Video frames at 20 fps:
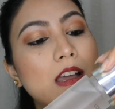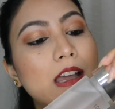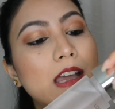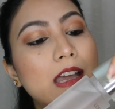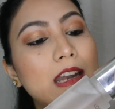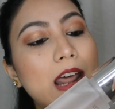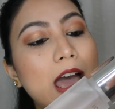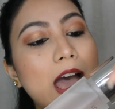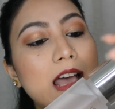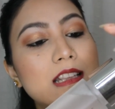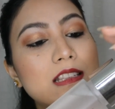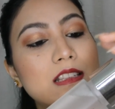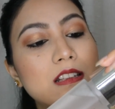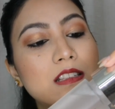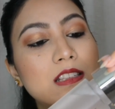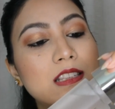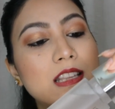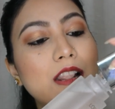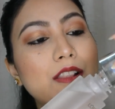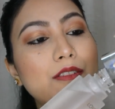It has a
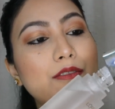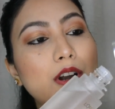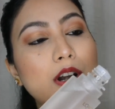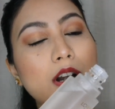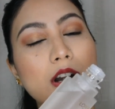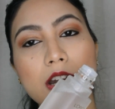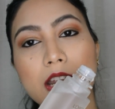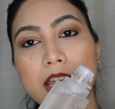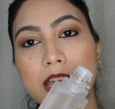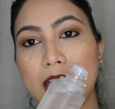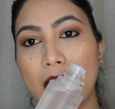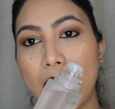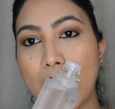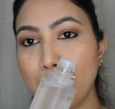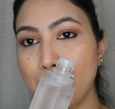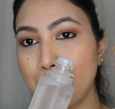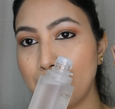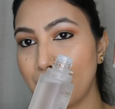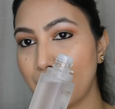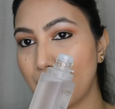silver
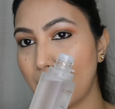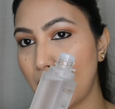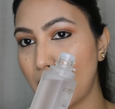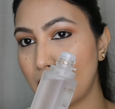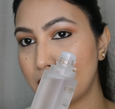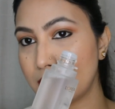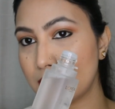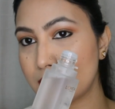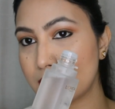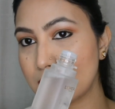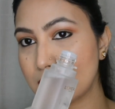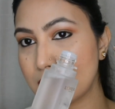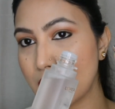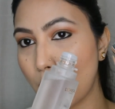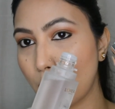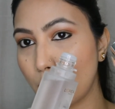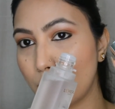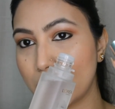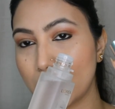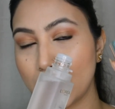cap, and this is
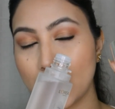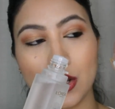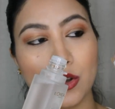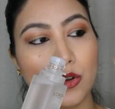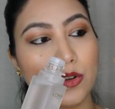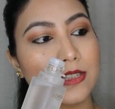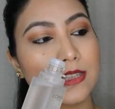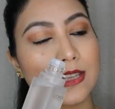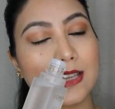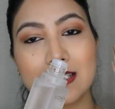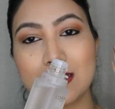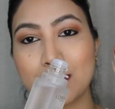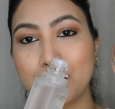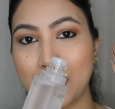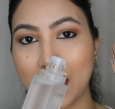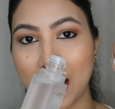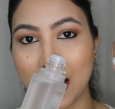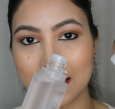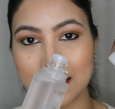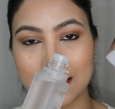how it looks. It's
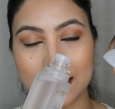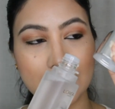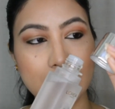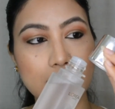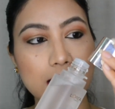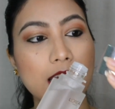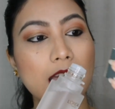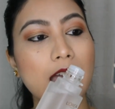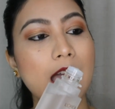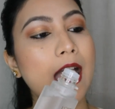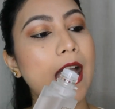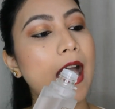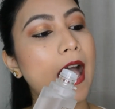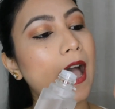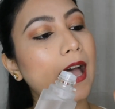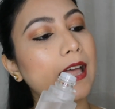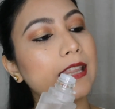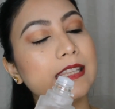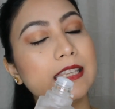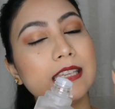plastic,
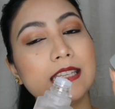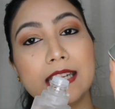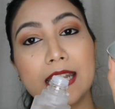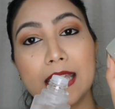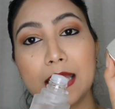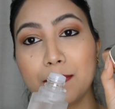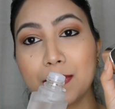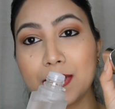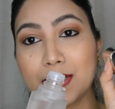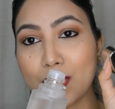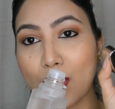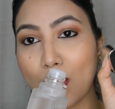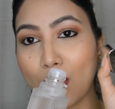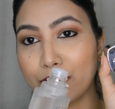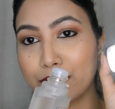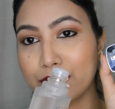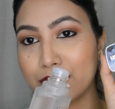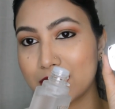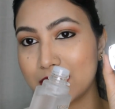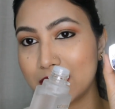and the name is
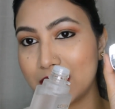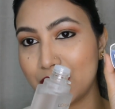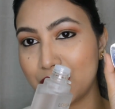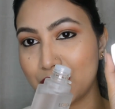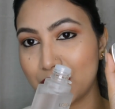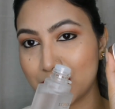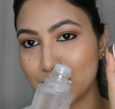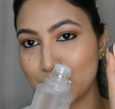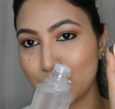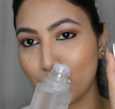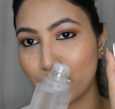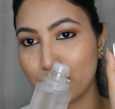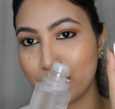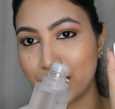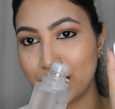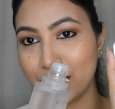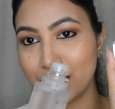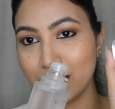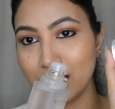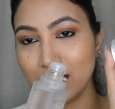obviously written over
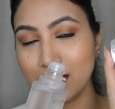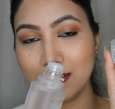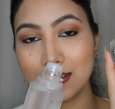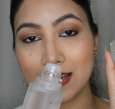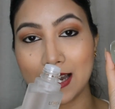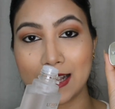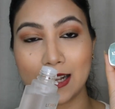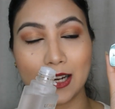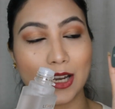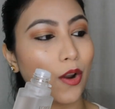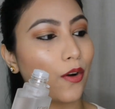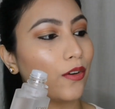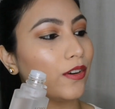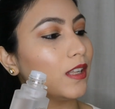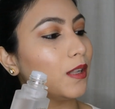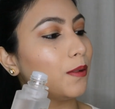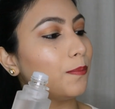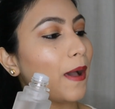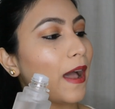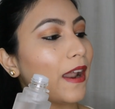here like
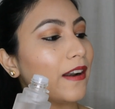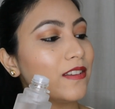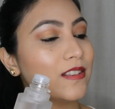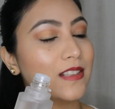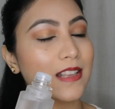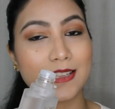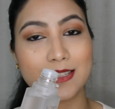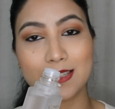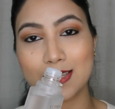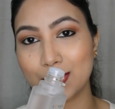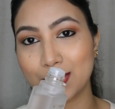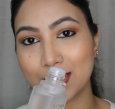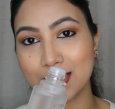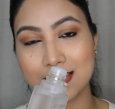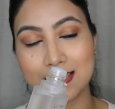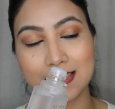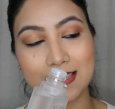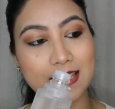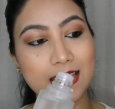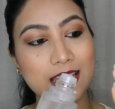L'Oreal Paris, as you can
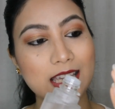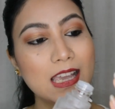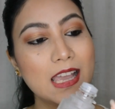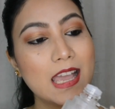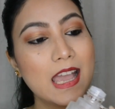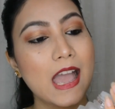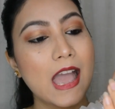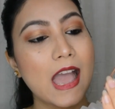see.